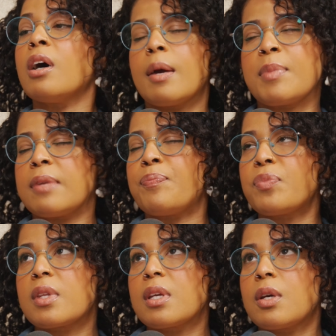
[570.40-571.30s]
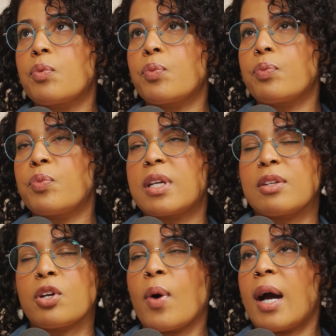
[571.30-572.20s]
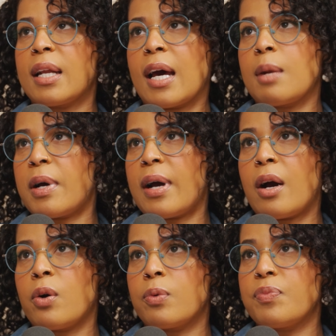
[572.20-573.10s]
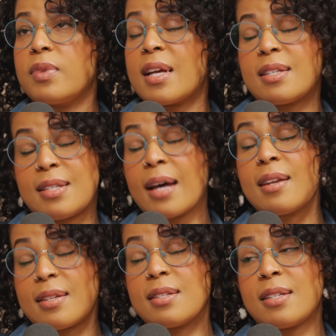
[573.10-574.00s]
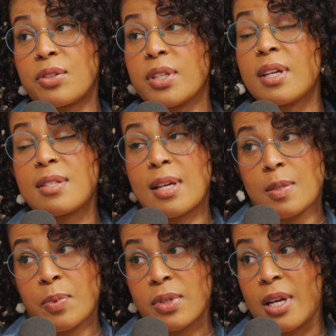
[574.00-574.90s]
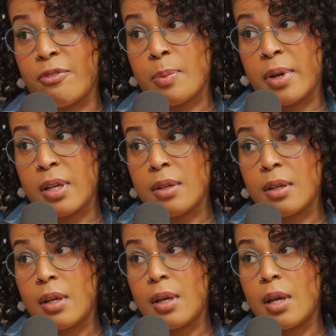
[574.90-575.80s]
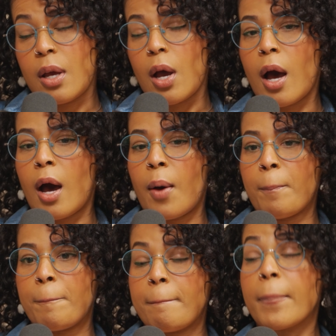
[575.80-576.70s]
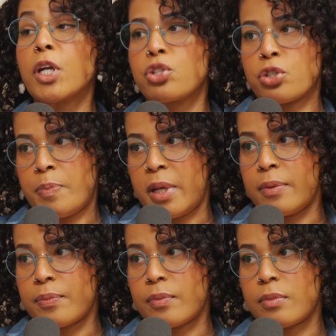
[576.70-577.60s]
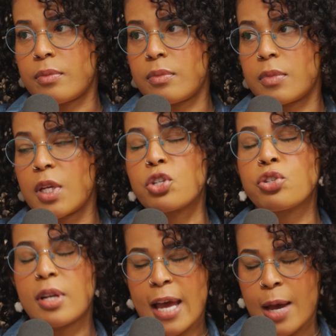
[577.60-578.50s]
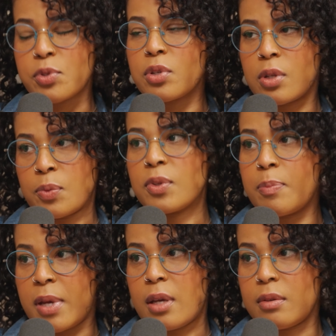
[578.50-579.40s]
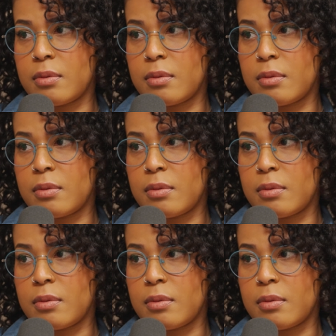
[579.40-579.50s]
I mean, we can go on and on about how that's not necessarily accessible to everybody, but it should be. Mm-hmm. It should absolutely be.